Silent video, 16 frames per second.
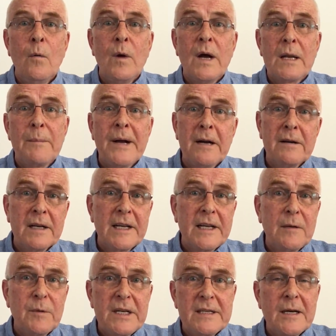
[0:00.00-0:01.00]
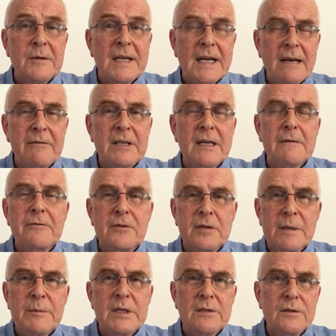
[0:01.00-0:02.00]
Well, apparently we don't have enough
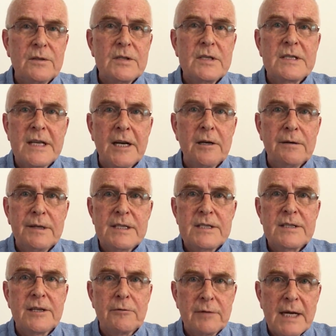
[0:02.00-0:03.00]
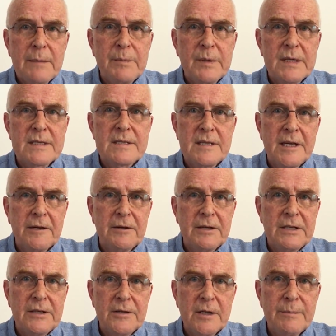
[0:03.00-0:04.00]
criminals, terrorists and rapists here
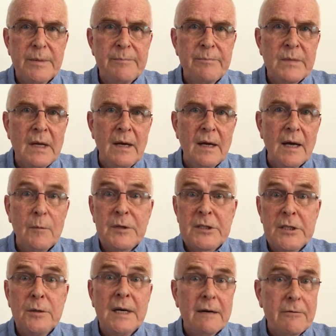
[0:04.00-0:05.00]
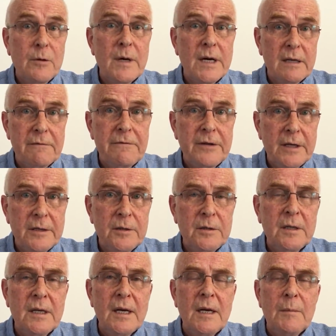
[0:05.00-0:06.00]
in Europe. We do have quite a
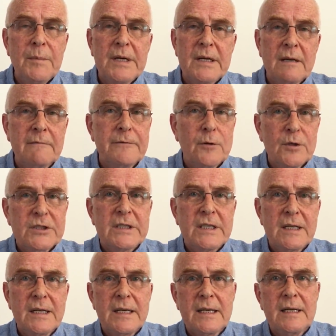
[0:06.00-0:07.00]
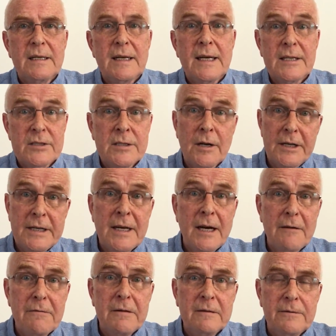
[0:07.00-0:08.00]
few, but unfortunately it's not
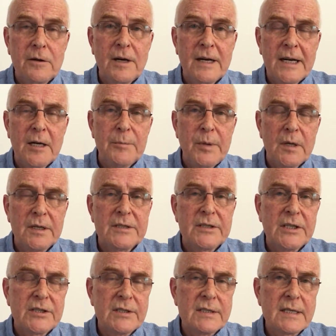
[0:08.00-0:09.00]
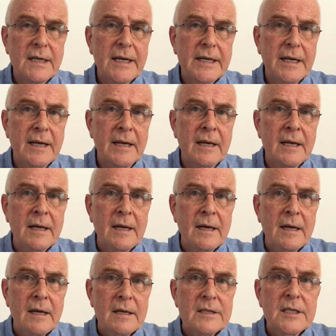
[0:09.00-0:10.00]
enough for our politicians' liking.
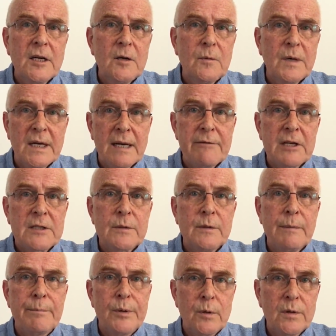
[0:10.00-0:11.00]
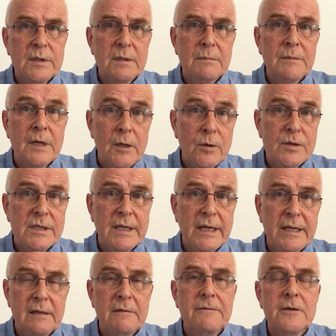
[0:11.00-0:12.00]
So we're having to import them
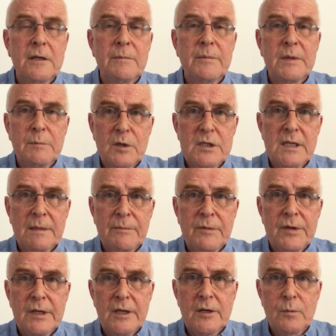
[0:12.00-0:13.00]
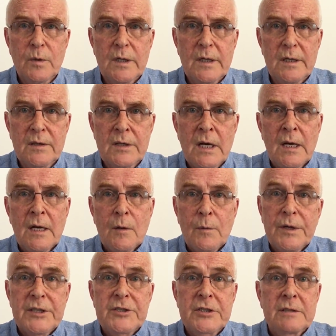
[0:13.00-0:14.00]
wholesale from the Muslim third world,
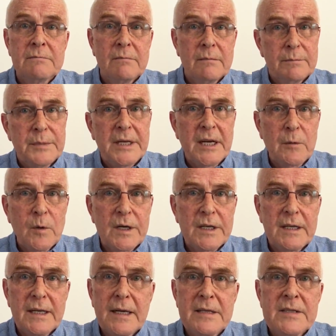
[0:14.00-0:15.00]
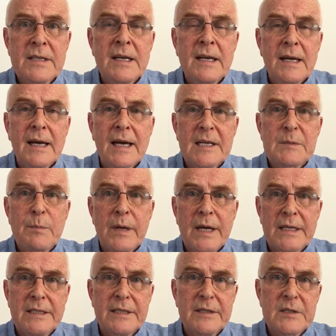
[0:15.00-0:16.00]
which, being what it is, has
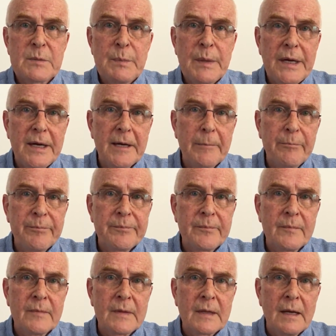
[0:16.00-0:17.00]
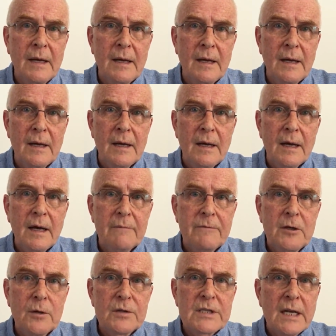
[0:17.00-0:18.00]
plenty to spare. Of
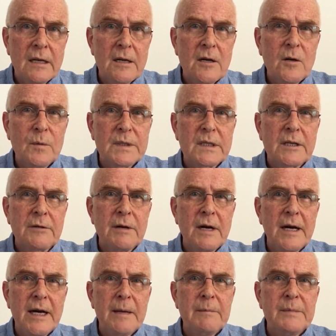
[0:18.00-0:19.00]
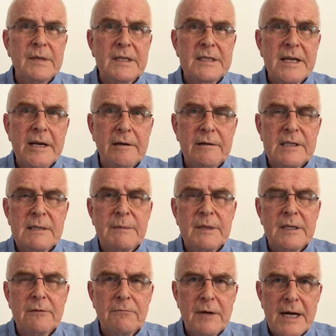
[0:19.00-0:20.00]
course, along with the crime, the terrorism
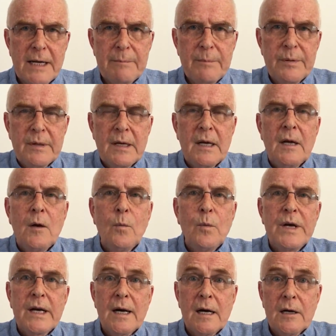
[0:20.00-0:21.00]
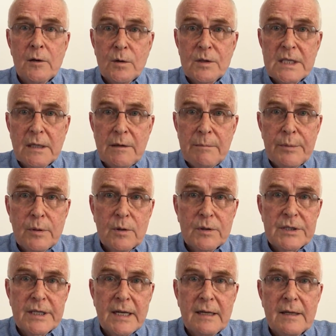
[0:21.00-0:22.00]
and the rape, we are also
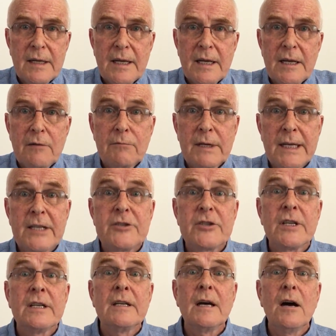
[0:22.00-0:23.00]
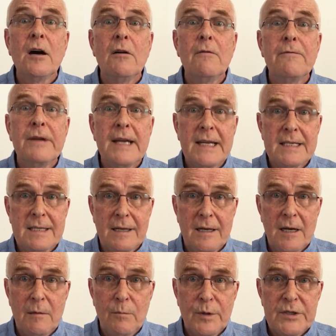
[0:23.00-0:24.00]
importing the religion of
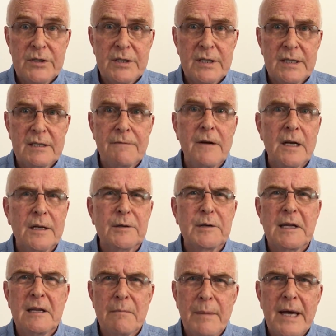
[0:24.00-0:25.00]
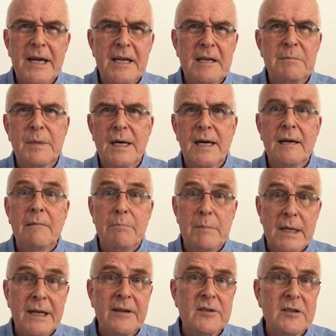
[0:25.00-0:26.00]
Islam, which is followed in the main by
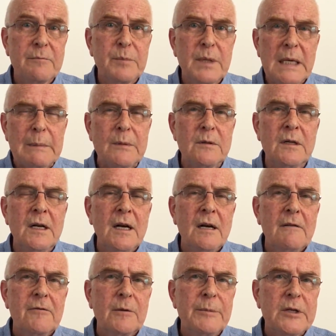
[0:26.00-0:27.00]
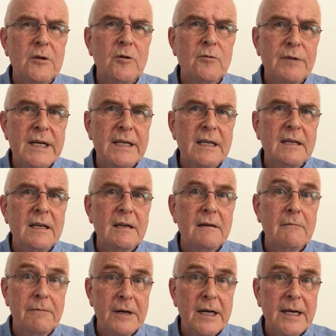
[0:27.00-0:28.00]
millions of people from an already
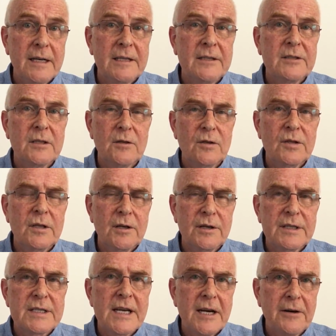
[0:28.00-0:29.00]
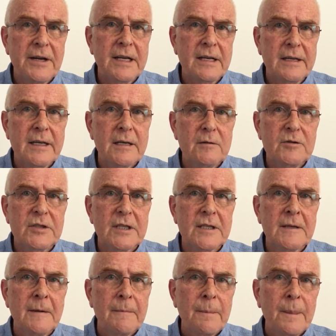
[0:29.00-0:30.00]
violent authoritarian
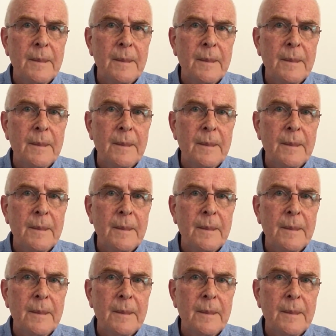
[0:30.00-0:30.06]
culture